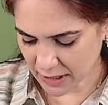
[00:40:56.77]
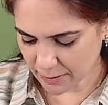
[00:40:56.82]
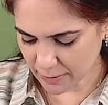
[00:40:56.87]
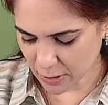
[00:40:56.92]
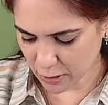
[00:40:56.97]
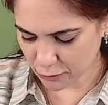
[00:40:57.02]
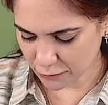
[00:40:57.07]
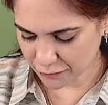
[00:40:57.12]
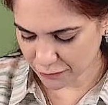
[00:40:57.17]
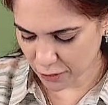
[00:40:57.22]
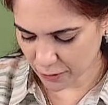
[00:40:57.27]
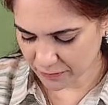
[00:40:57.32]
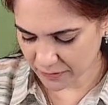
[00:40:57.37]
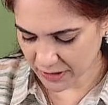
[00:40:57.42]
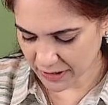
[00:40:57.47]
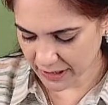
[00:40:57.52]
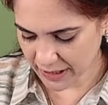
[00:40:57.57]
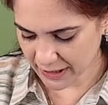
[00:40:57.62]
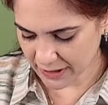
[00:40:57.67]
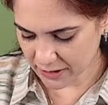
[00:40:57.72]
amount from
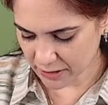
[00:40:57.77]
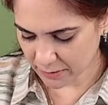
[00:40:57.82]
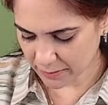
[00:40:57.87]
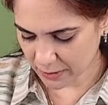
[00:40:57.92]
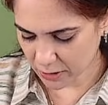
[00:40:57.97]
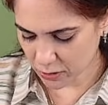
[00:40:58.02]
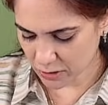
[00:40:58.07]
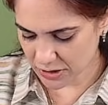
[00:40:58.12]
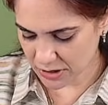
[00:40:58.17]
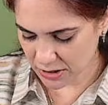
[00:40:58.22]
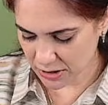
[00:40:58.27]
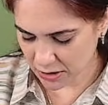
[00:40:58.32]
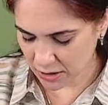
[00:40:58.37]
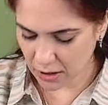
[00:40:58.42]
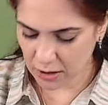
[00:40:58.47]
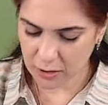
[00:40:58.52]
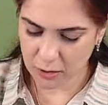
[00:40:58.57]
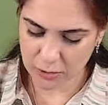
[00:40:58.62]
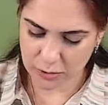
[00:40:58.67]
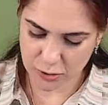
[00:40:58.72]
the debtor because
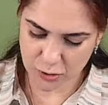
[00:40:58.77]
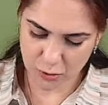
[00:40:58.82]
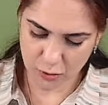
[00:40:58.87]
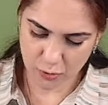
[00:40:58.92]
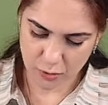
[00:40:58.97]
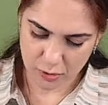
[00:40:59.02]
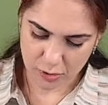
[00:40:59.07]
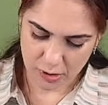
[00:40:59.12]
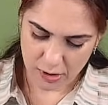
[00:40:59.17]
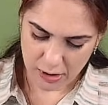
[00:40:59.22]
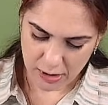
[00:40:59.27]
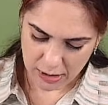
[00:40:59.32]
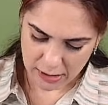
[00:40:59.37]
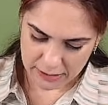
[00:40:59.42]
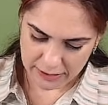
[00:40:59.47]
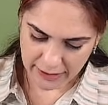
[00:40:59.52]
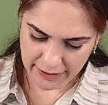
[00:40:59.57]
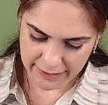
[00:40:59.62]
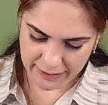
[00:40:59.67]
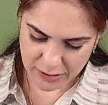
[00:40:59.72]
here also
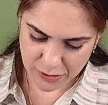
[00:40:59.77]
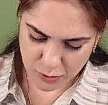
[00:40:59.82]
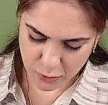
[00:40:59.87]
there is